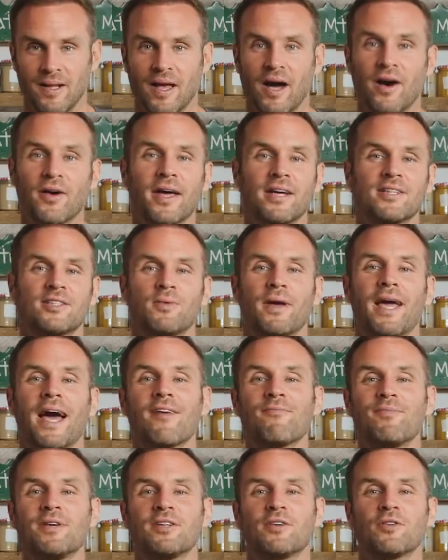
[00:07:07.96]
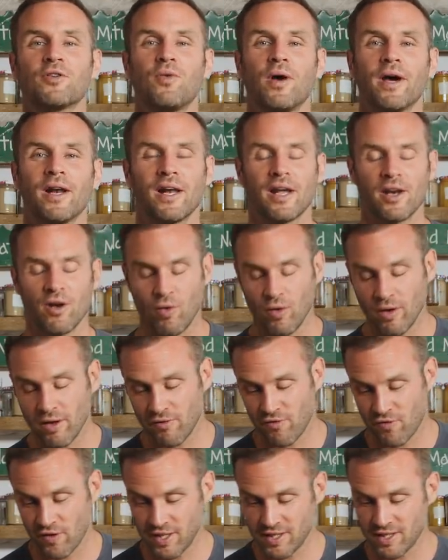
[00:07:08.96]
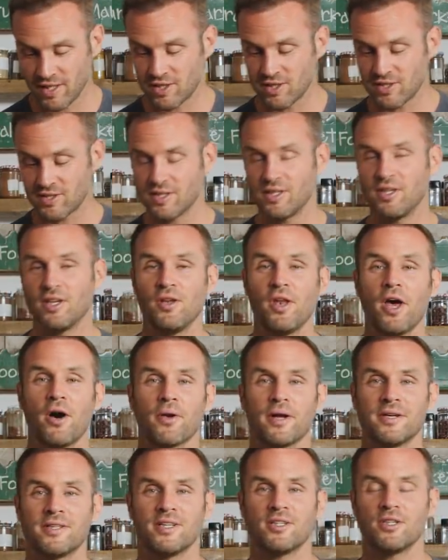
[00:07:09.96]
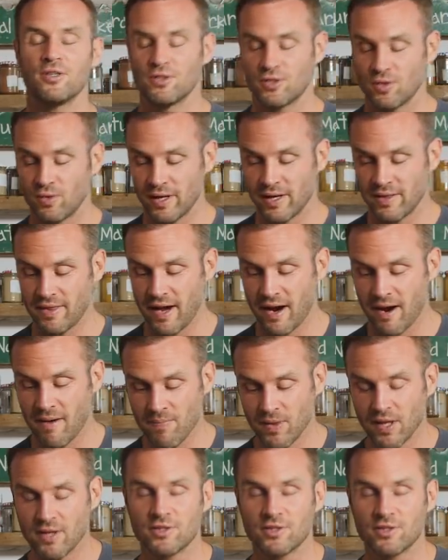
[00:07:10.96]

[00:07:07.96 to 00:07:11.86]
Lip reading: Okay, so we have been doing quite a lot of oil-free dishes, and you'll note I did use oil in there.